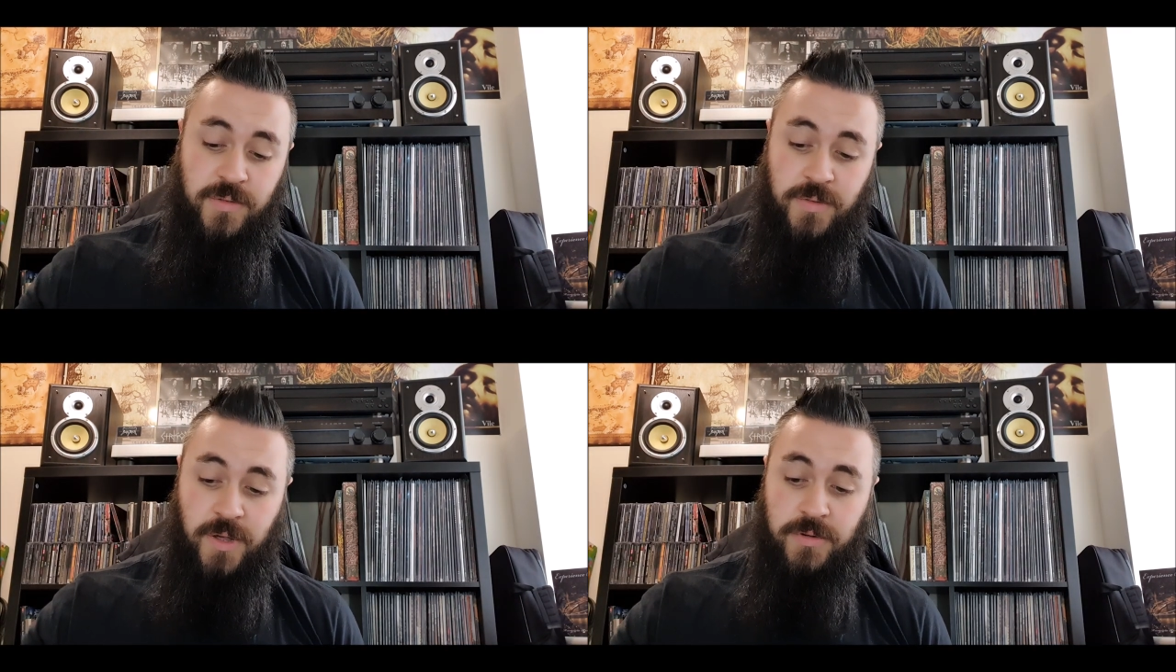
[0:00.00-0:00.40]

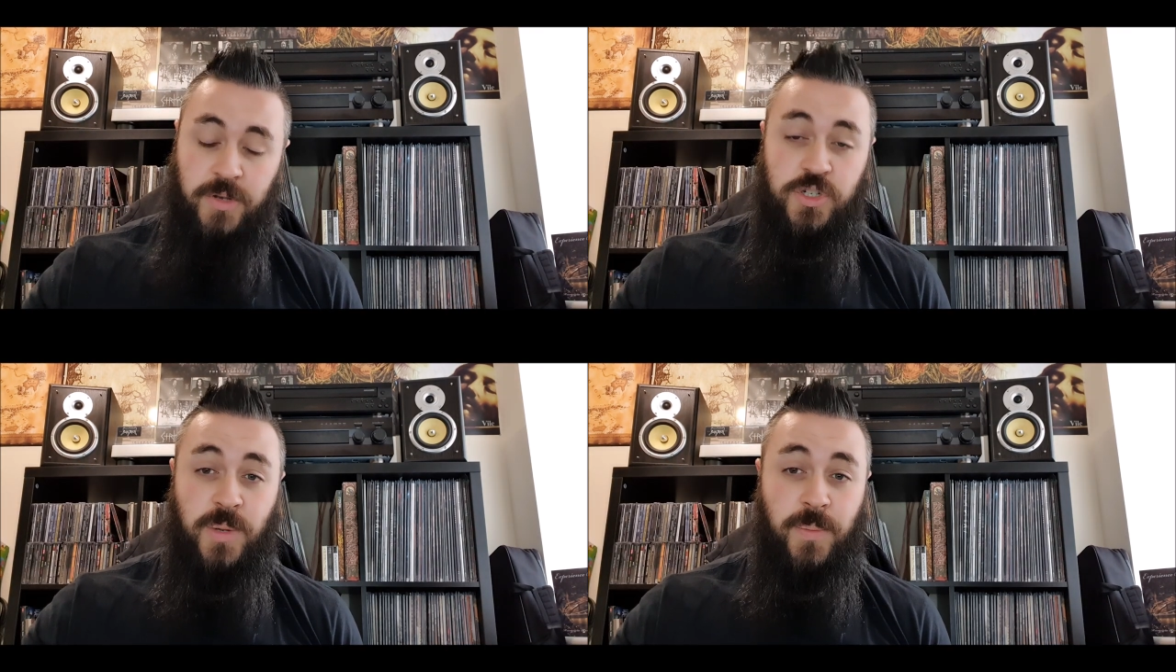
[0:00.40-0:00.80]
I would
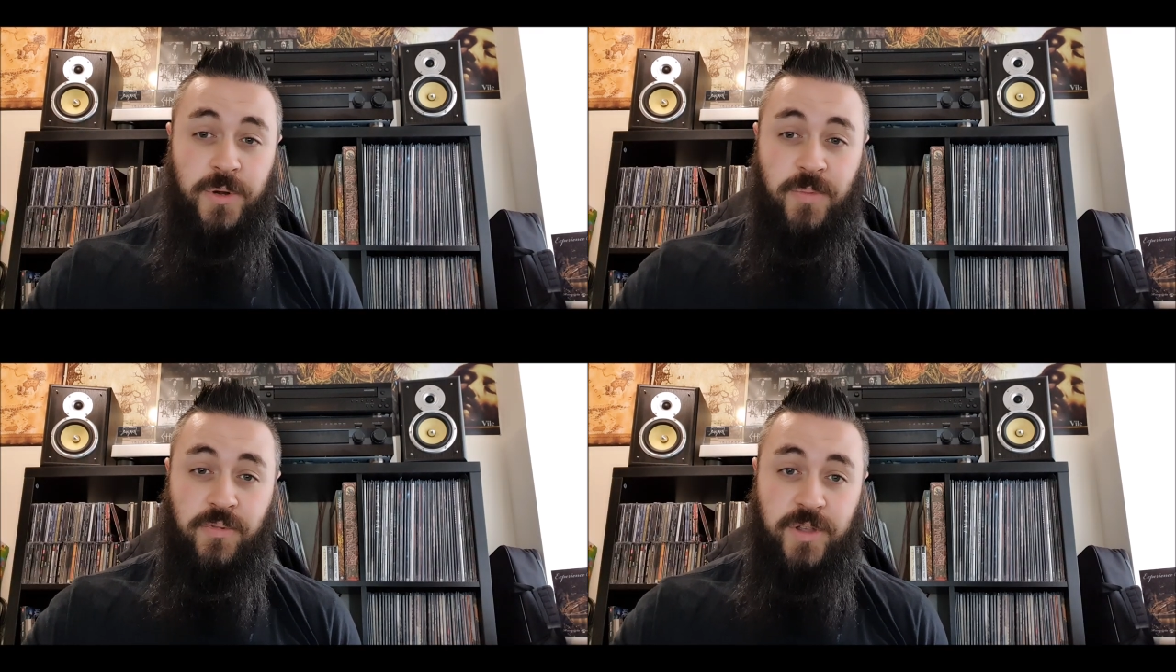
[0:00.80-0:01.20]
jump on
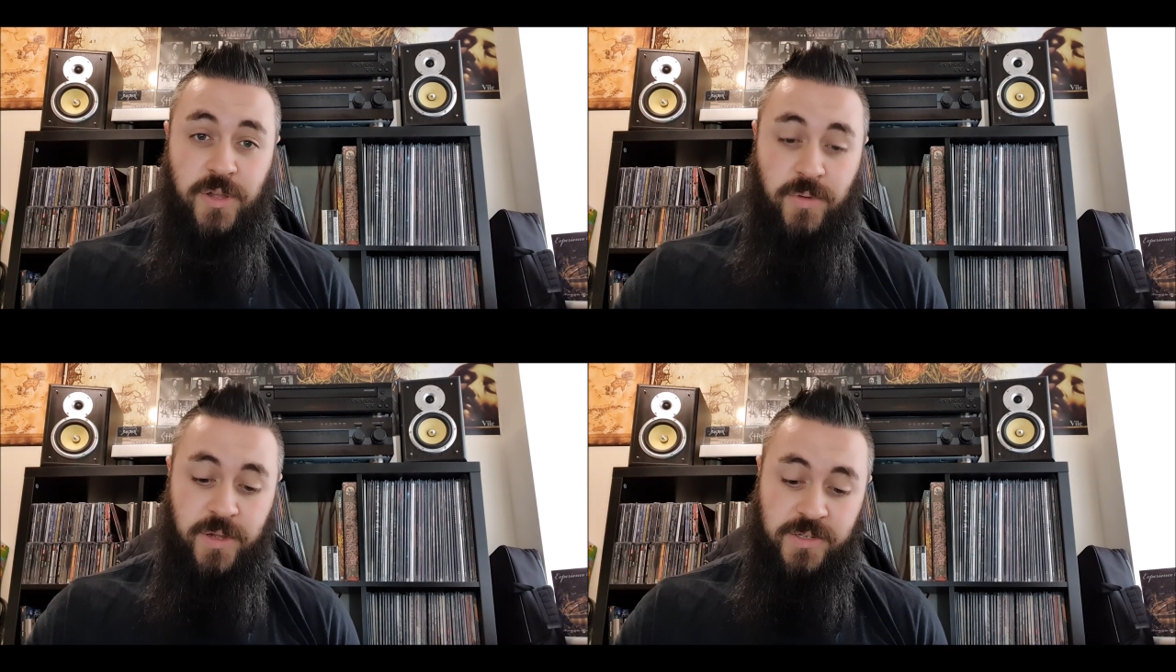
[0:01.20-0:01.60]
it pretty
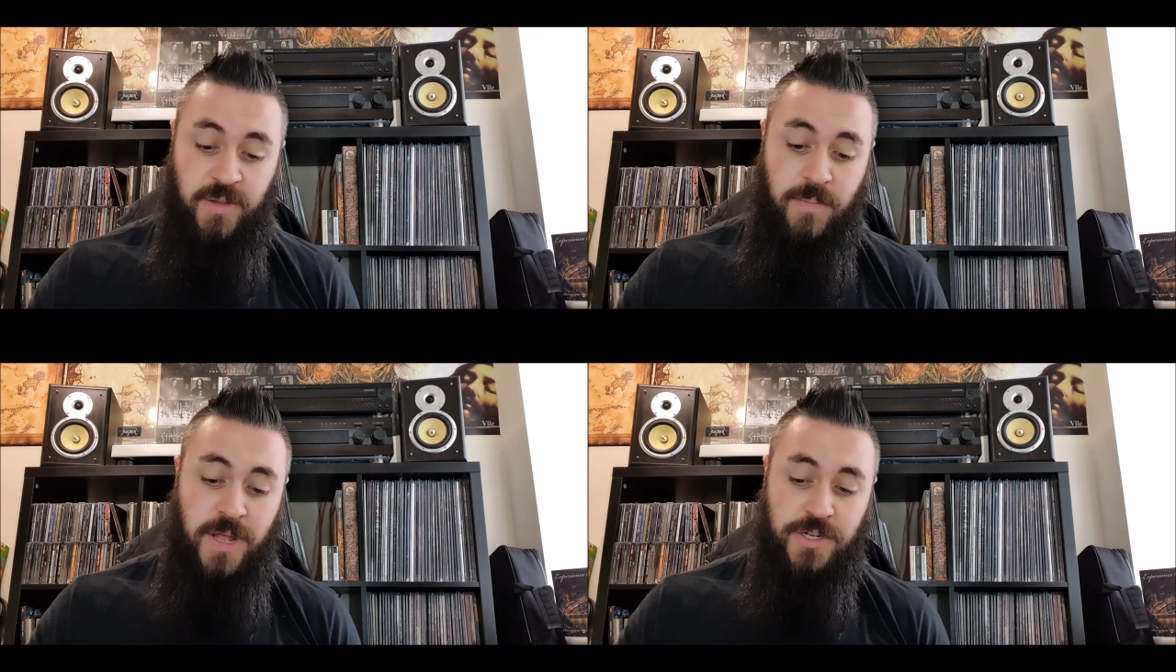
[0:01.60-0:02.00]
quick. So I
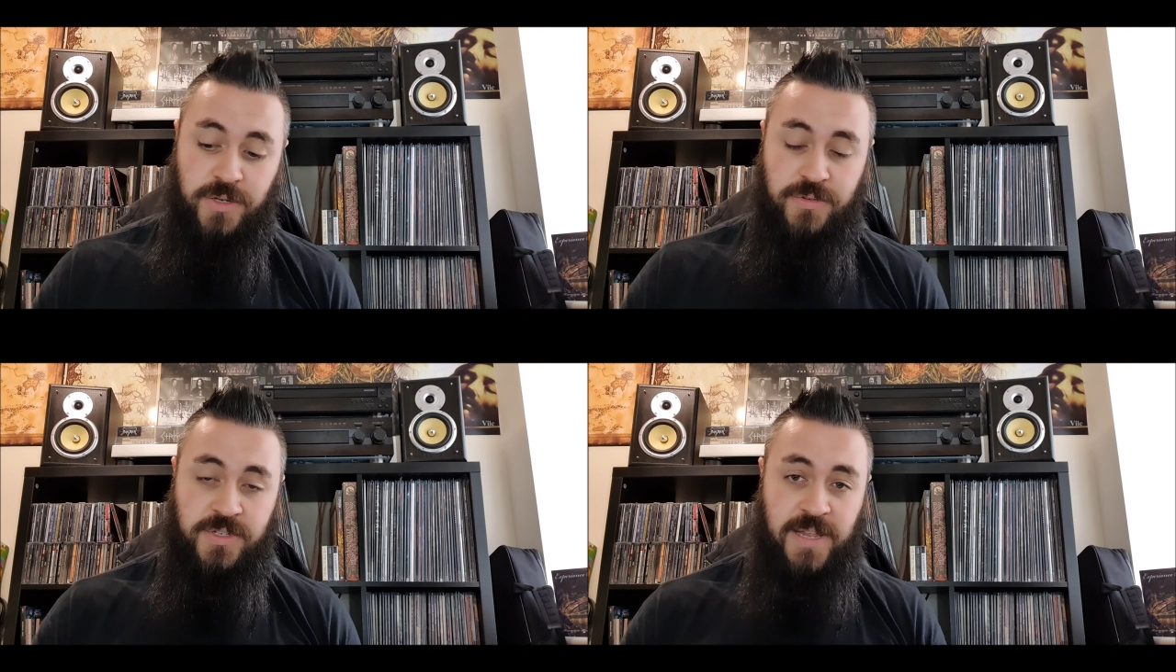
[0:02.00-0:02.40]
imagine
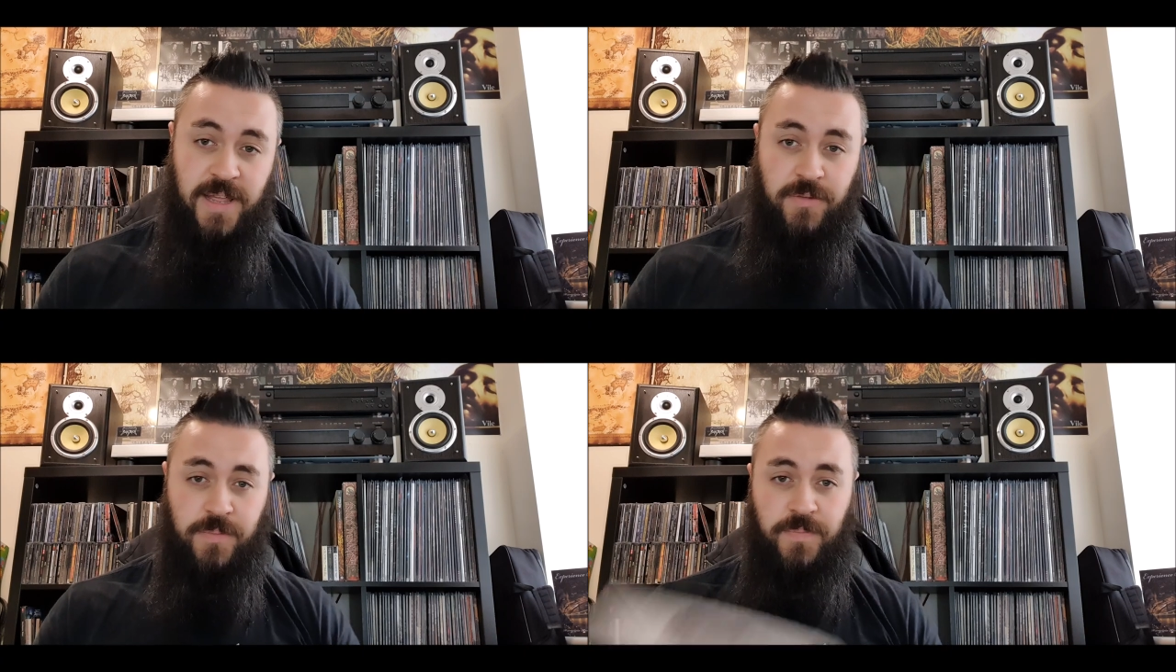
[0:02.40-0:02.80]
it'll sell
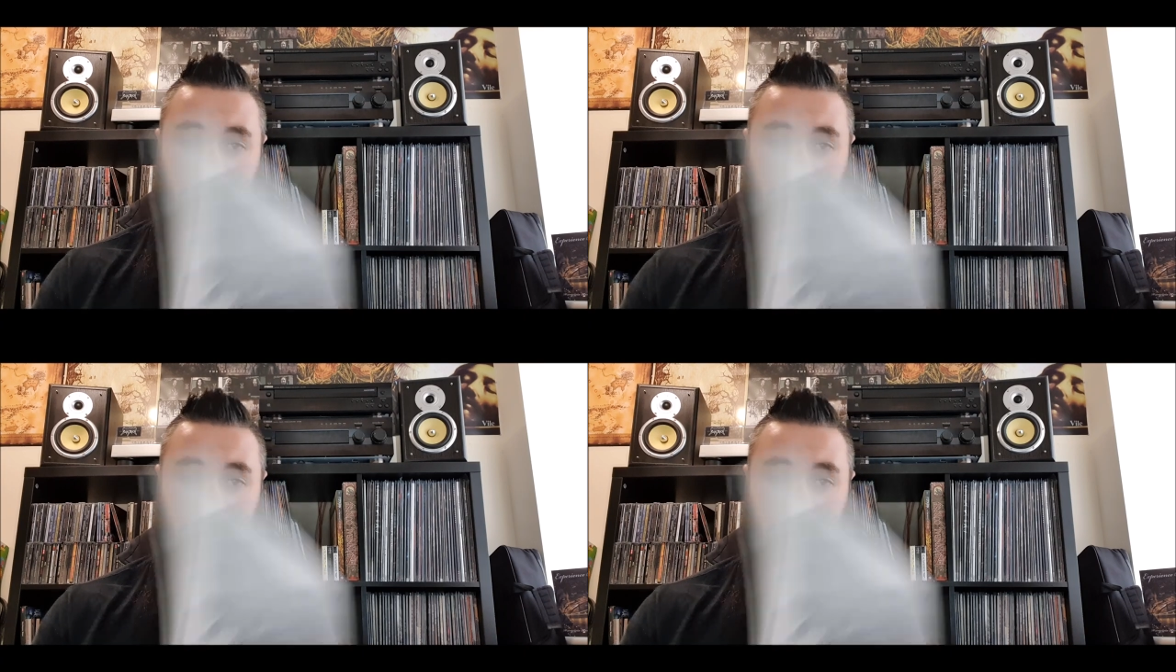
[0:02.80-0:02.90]
out.